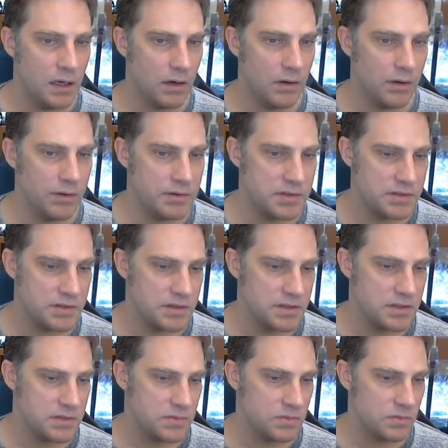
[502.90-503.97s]
this
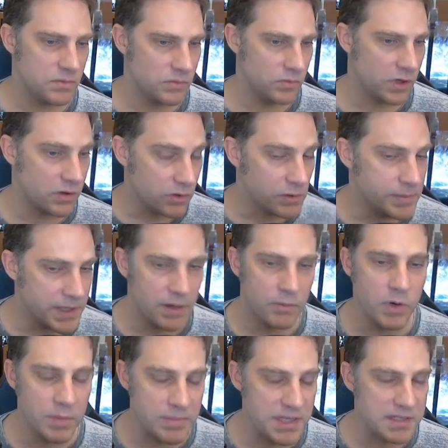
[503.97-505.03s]
is
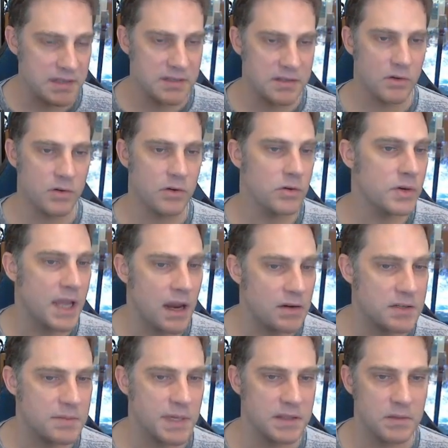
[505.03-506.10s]
what a business owner who
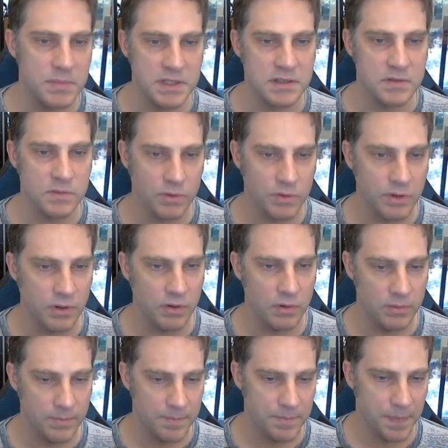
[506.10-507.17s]
cares about their business will
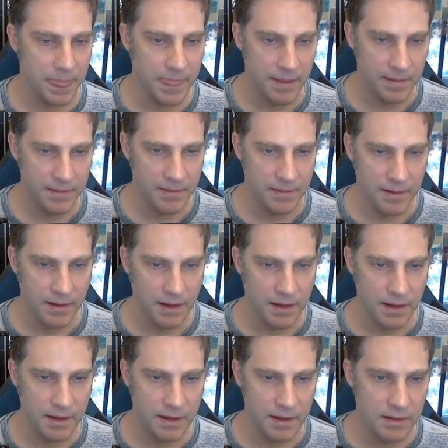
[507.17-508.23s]
do.
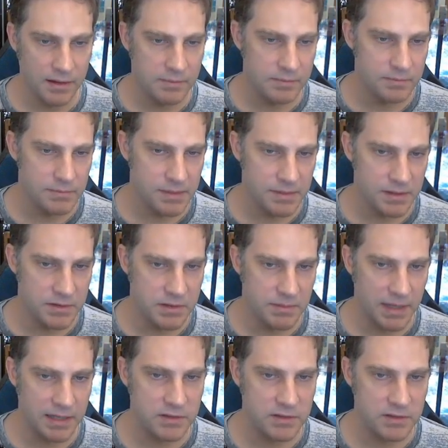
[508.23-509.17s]
Maybe there's